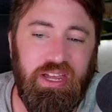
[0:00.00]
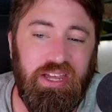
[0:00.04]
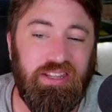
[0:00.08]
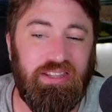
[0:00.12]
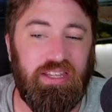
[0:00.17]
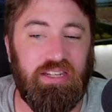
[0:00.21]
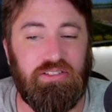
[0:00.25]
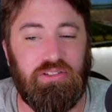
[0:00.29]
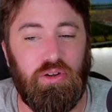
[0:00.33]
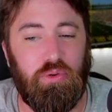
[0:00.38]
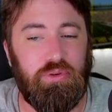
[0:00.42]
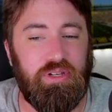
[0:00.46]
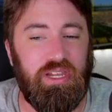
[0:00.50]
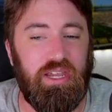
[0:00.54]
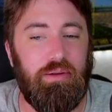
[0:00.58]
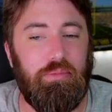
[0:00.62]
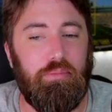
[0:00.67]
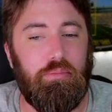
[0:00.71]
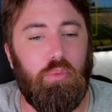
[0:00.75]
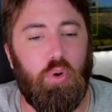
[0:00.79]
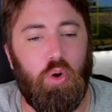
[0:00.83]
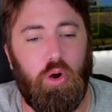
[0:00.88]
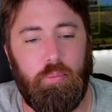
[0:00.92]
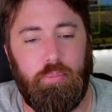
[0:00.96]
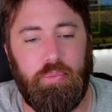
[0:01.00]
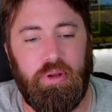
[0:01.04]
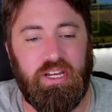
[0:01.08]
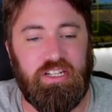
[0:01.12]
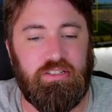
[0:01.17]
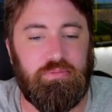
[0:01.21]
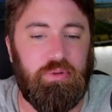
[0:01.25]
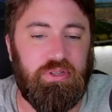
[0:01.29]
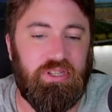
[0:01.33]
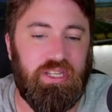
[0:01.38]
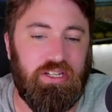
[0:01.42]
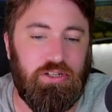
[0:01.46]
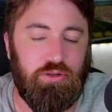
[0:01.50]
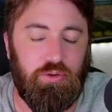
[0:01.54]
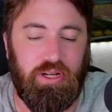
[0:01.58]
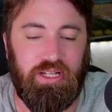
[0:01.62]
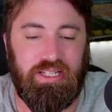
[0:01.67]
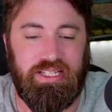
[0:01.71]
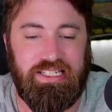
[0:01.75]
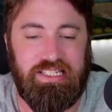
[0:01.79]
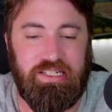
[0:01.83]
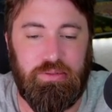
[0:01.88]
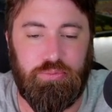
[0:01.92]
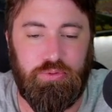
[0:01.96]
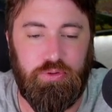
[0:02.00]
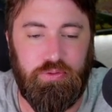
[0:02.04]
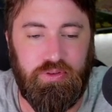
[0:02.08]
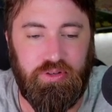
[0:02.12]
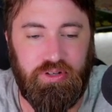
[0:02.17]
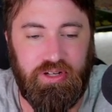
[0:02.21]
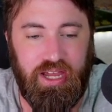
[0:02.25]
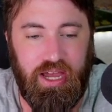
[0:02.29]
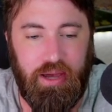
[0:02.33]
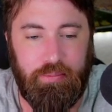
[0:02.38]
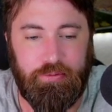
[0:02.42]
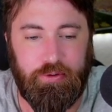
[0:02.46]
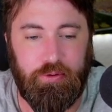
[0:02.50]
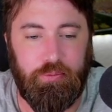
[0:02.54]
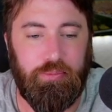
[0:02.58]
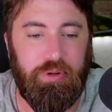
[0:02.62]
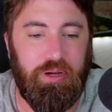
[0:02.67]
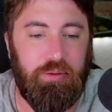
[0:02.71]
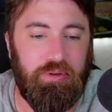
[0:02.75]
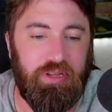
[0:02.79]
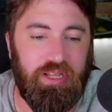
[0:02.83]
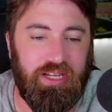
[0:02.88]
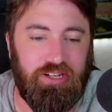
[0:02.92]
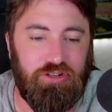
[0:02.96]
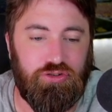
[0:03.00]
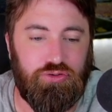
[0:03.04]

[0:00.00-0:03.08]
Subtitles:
they don't get more picks, but they do at least improve their capital. Maybe they can